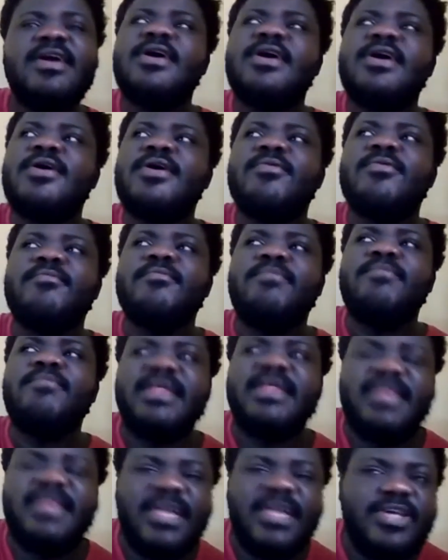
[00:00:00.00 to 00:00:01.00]
But
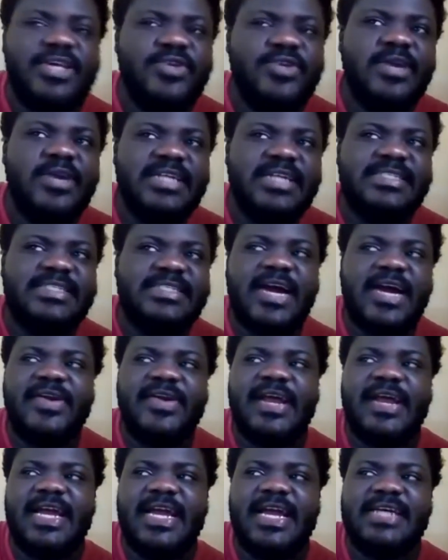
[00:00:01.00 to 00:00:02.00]
then you later
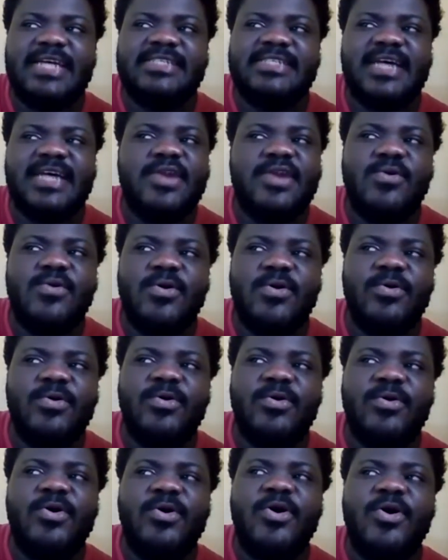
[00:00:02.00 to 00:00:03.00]
realize that
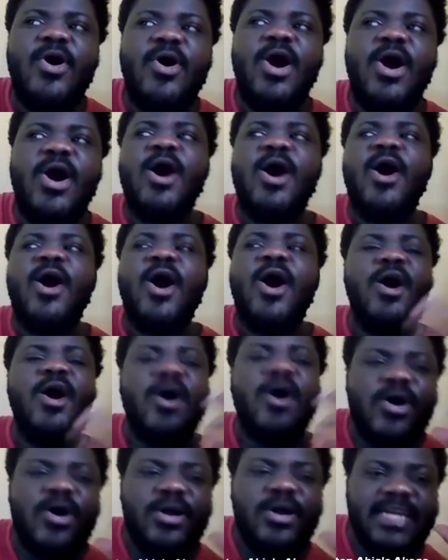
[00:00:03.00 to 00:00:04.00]
no,
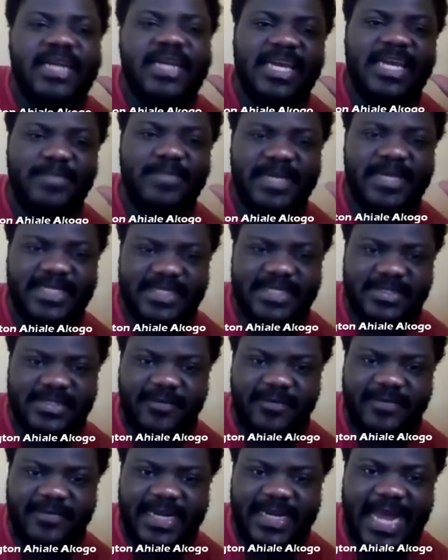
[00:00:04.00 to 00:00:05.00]
all the images
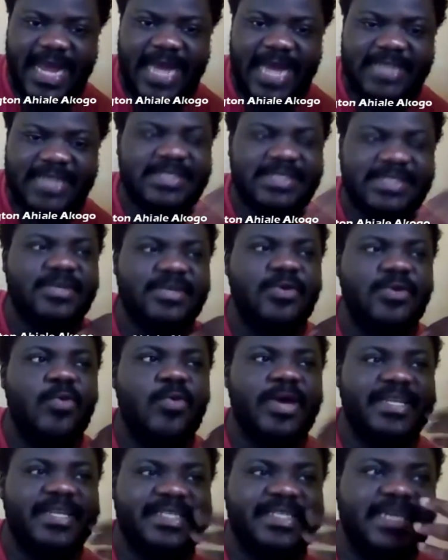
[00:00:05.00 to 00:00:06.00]
of the cats
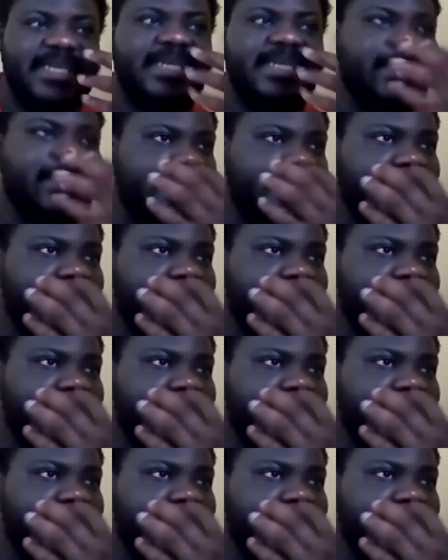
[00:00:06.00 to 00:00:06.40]
were taken